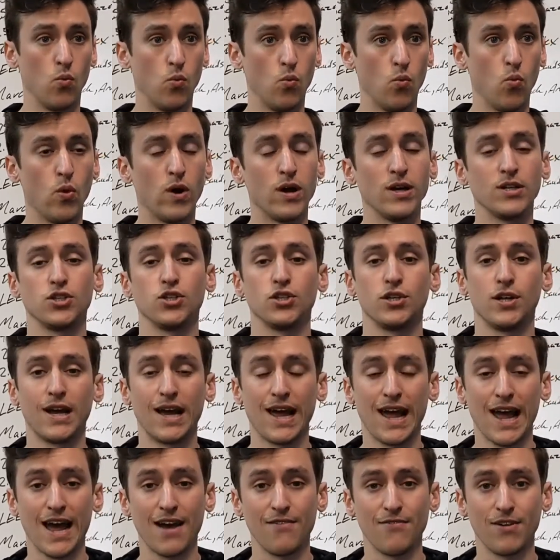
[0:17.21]
What should I
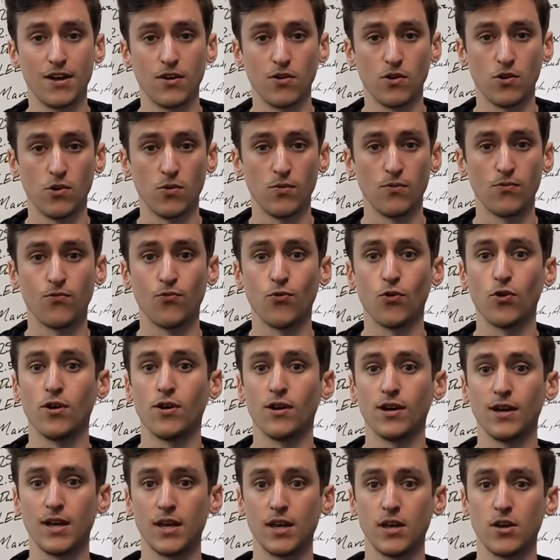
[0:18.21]
have at home
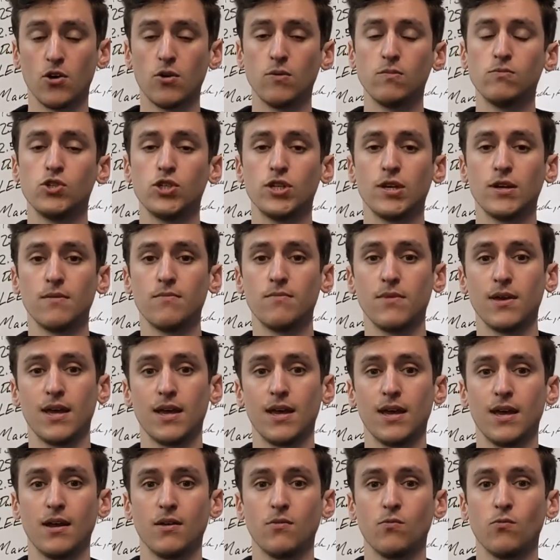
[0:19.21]
for a home gym
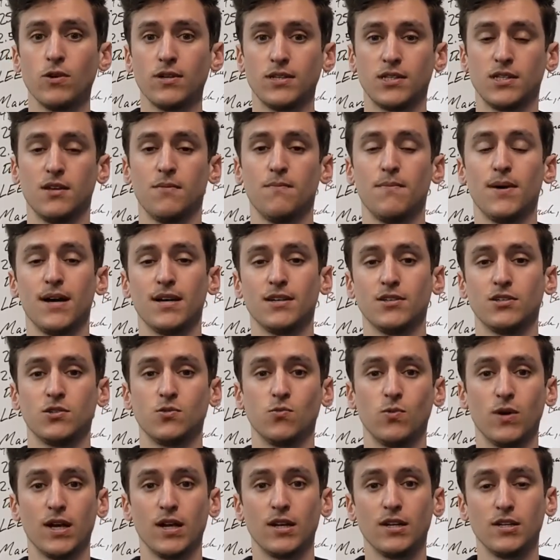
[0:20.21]
and what's the best
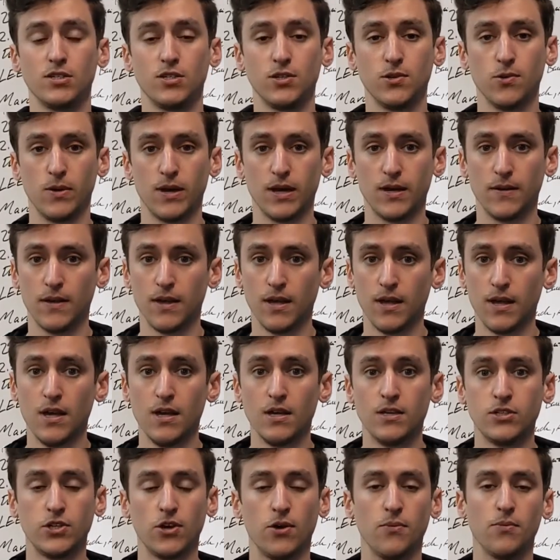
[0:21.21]
way to do it?
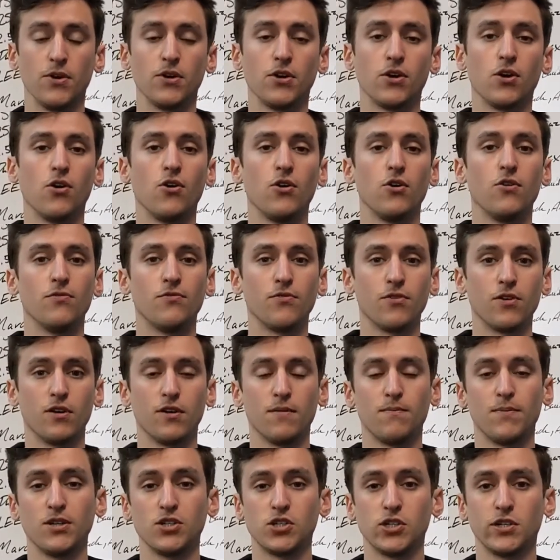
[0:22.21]
So I'm going to go over a
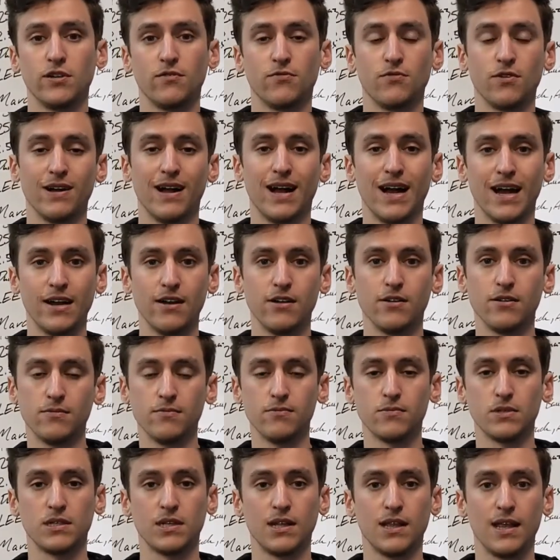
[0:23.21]
bunch of different
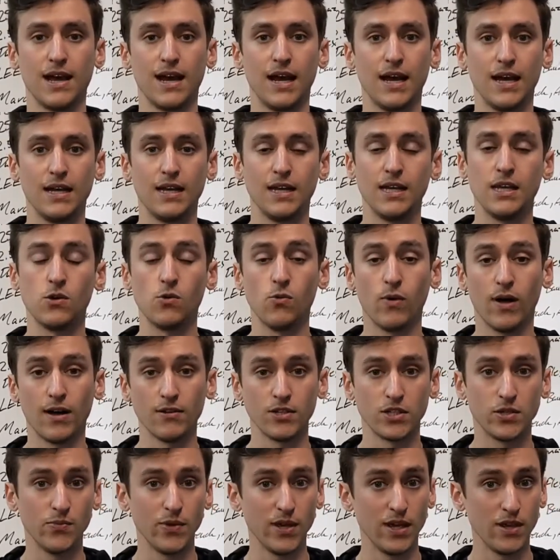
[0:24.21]
items that equal out
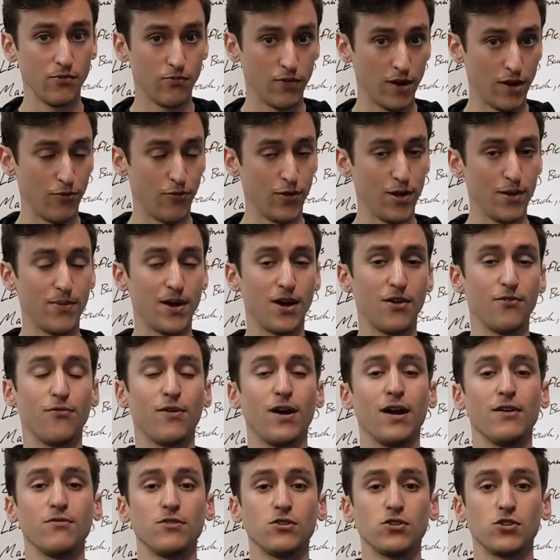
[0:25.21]
to be roughly about
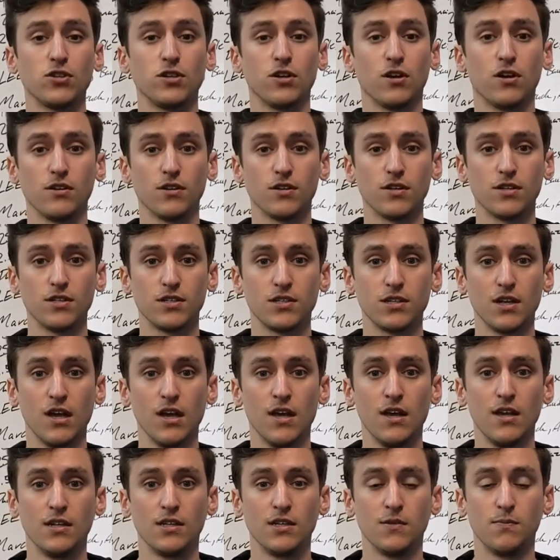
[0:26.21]
$500
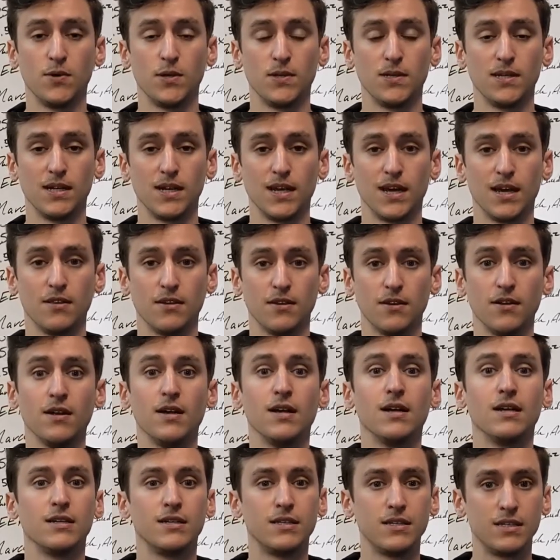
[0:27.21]
to put together.
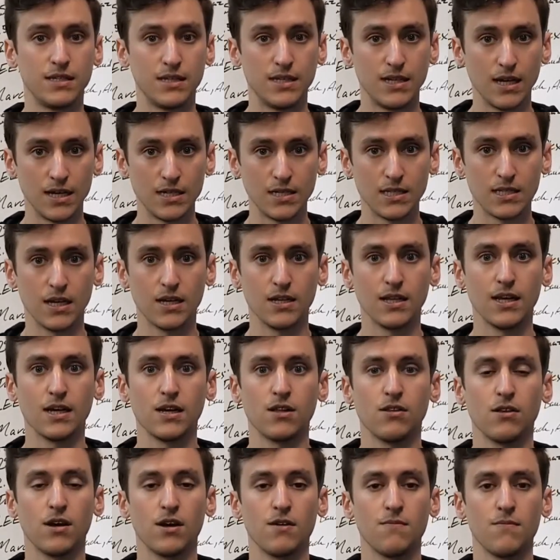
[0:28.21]
Does sound like
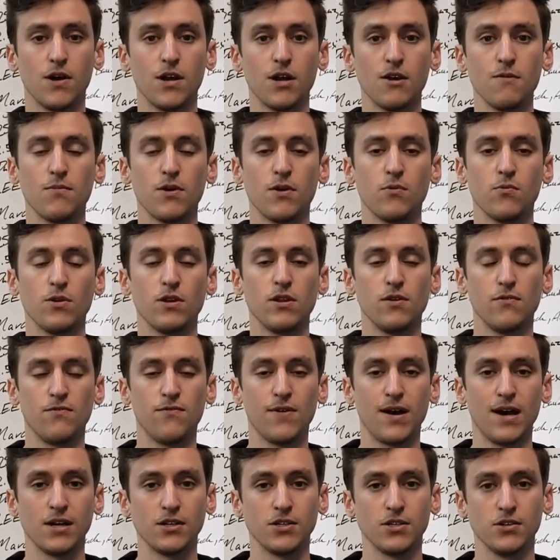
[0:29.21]
a lot of money, but when you
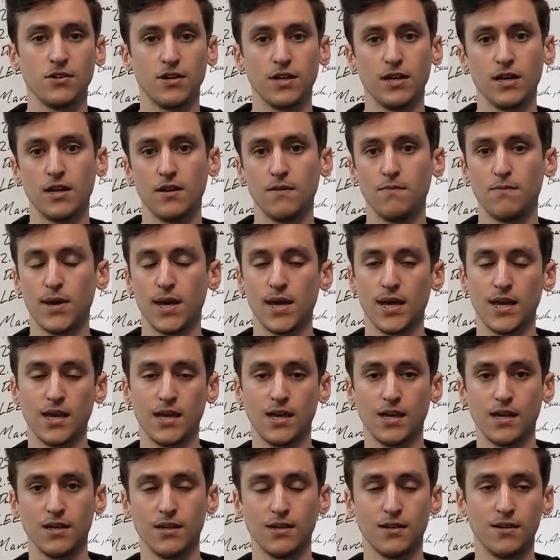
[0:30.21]
factor in
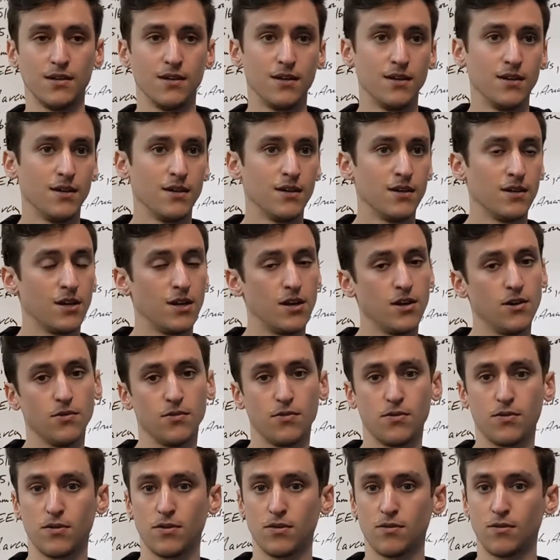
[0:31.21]
paying, $30,
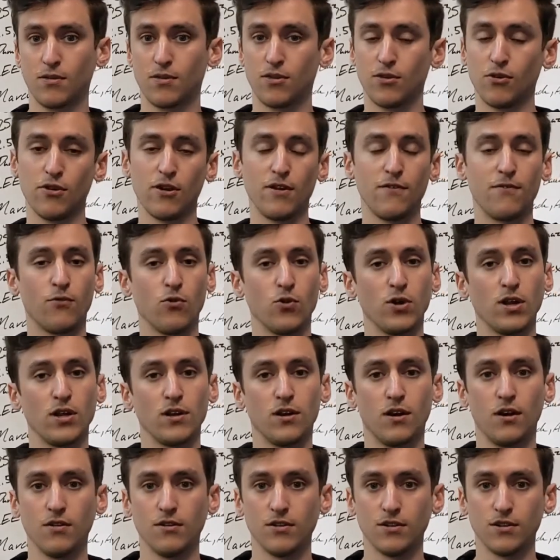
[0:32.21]

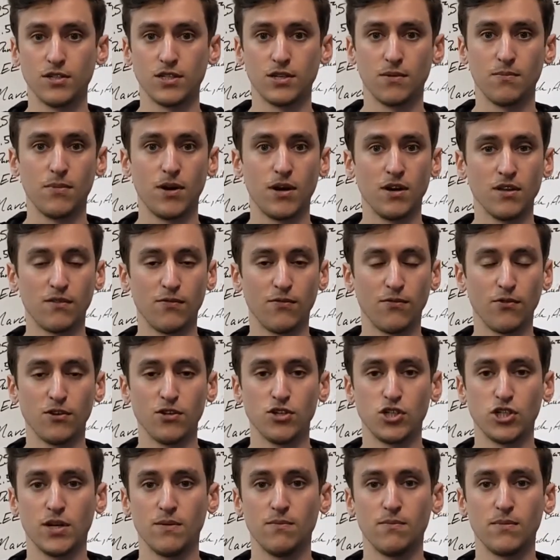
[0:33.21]
$40 a month for a
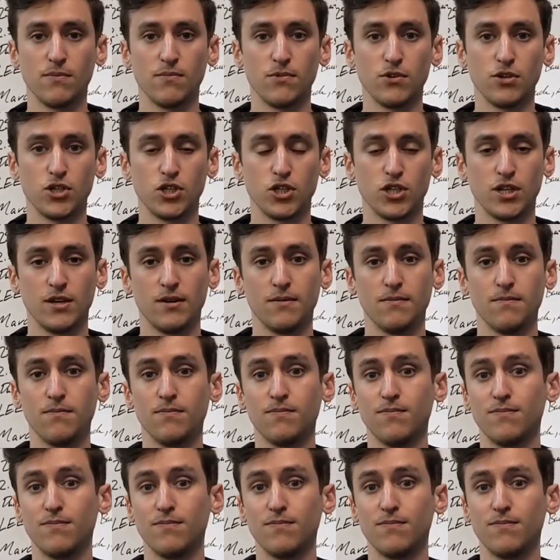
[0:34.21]
gym membership